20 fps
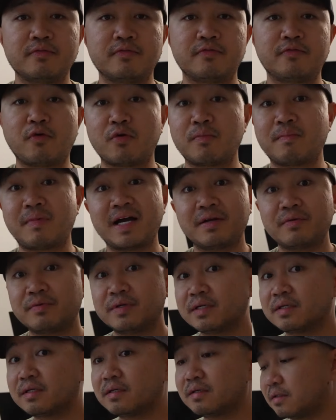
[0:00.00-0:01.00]
for my
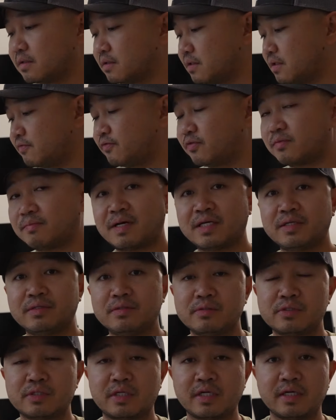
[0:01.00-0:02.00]
rig, for my
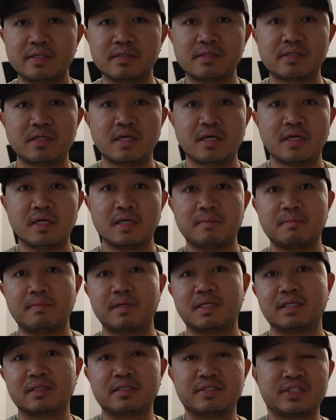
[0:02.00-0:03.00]
use case,
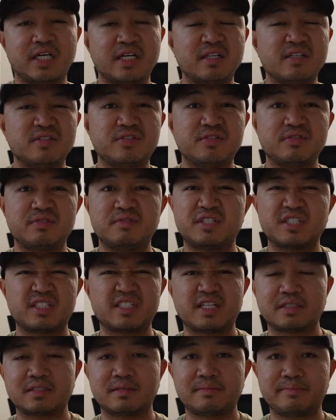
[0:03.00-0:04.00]
but I decided to just
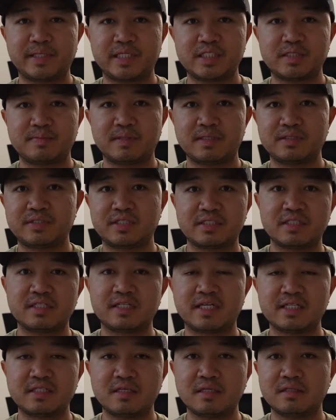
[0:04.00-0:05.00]
get the base plate just in
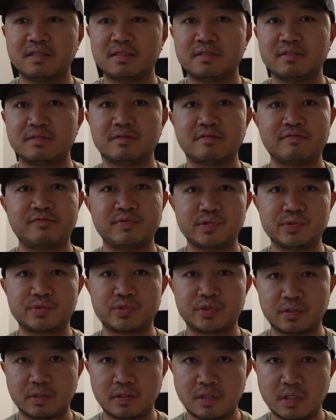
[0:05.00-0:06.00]
case I need it in the
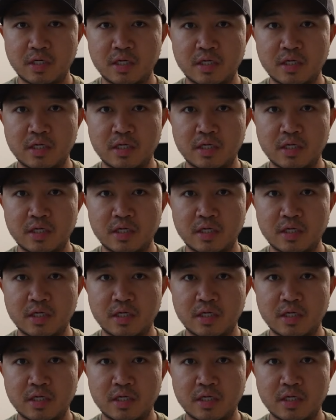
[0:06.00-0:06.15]
future.